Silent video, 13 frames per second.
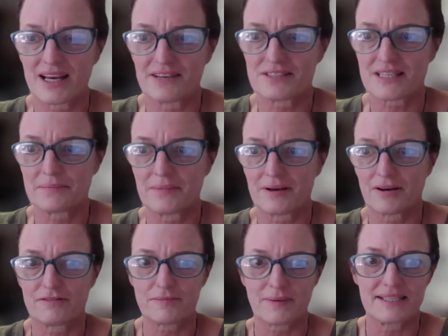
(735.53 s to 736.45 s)
I have some
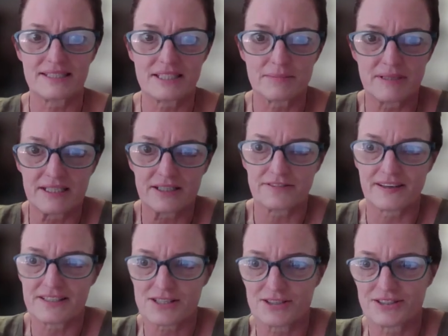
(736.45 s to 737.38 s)
of my intermediate
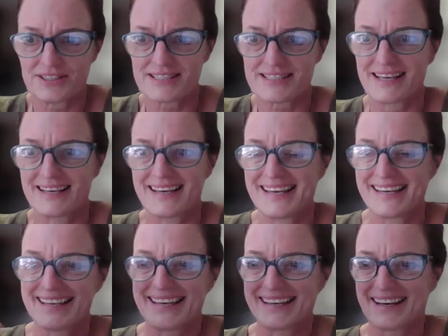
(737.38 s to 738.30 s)
phase learners
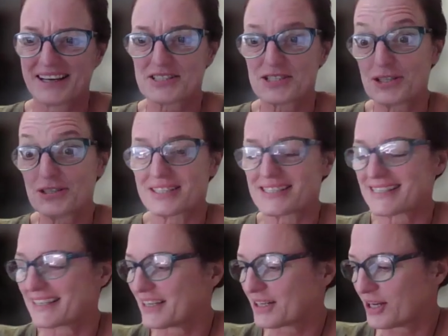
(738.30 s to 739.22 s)
here, are students
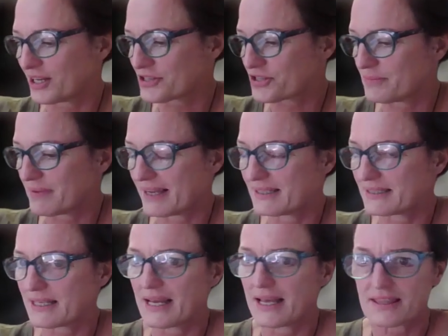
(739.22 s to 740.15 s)
in the classroom,
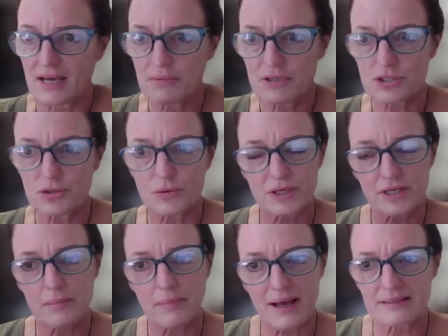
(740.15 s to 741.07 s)
and they were
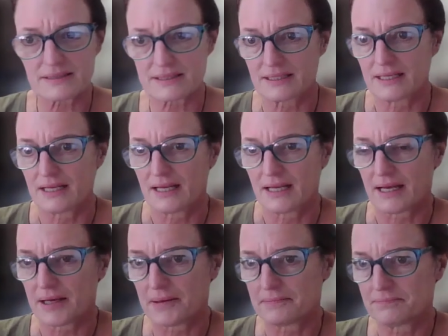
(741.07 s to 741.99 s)
talking about,
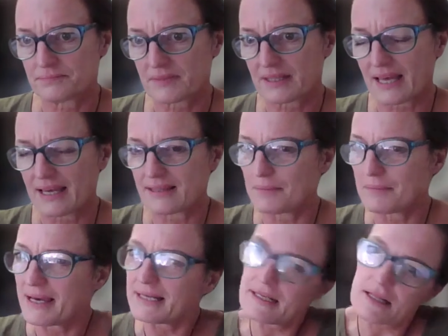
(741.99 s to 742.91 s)
they
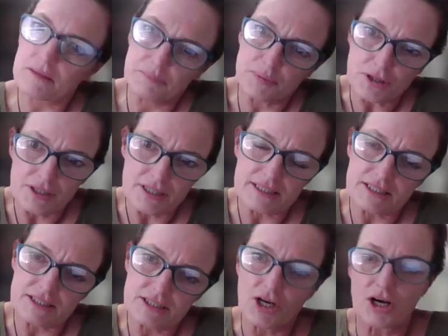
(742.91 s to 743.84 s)
made a little booklet
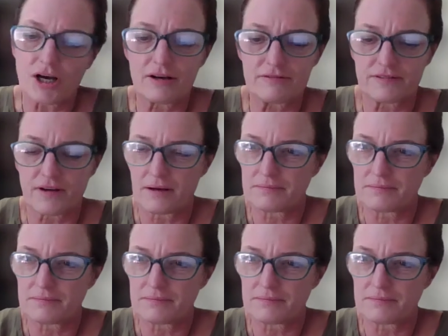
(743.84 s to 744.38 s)
of